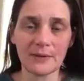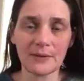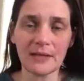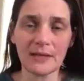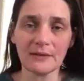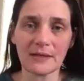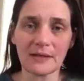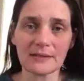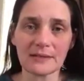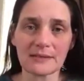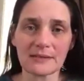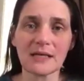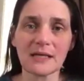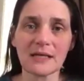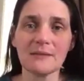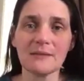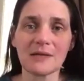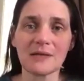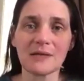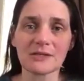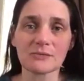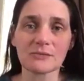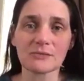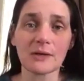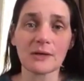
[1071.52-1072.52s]
playlist,
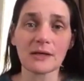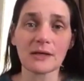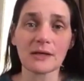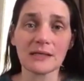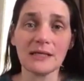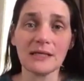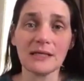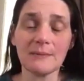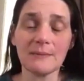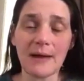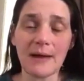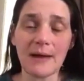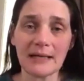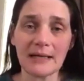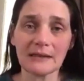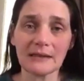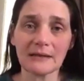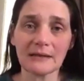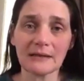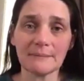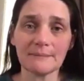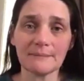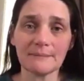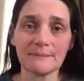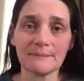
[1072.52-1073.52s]
because we're going to keep
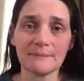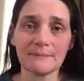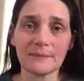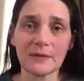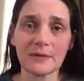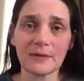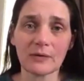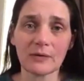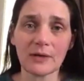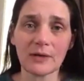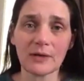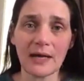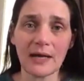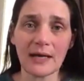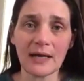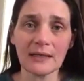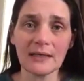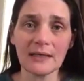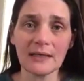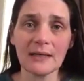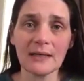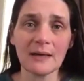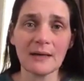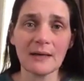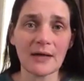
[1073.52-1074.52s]
adding them.
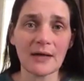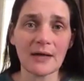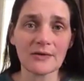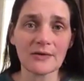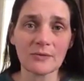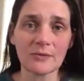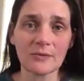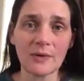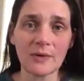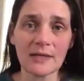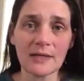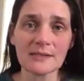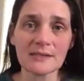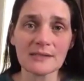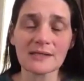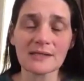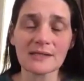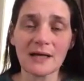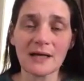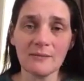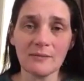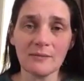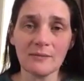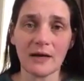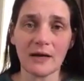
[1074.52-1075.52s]
Okay. Otherwise,
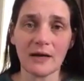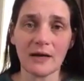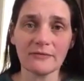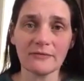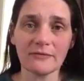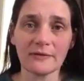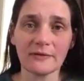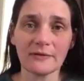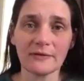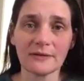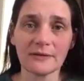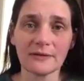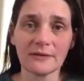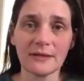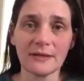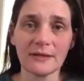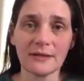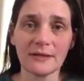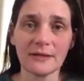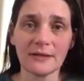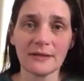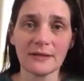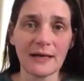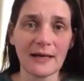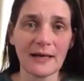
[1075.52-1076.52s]
come live
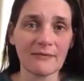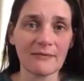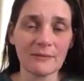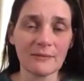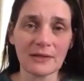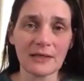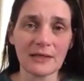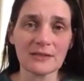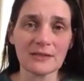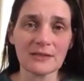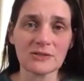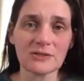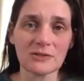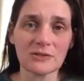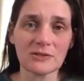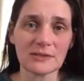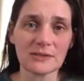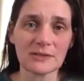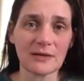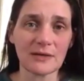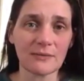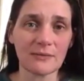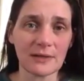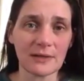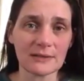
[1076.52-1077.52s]
every Monday,
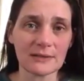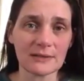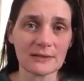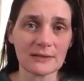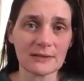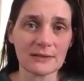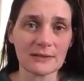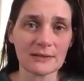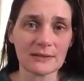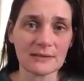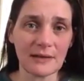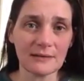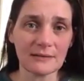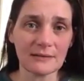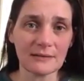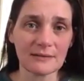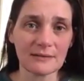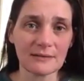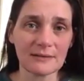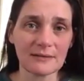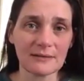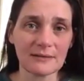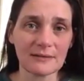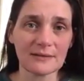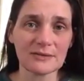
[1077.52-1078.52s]
Tuesday, Wednesday,
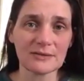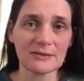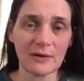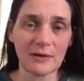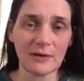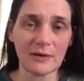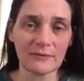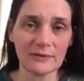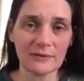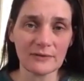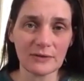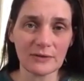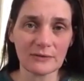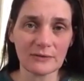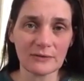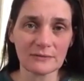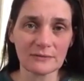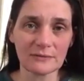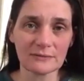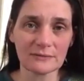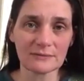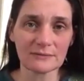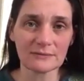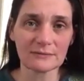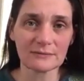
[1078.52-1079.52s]
12
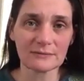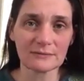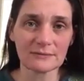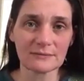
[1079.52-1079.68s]
noon.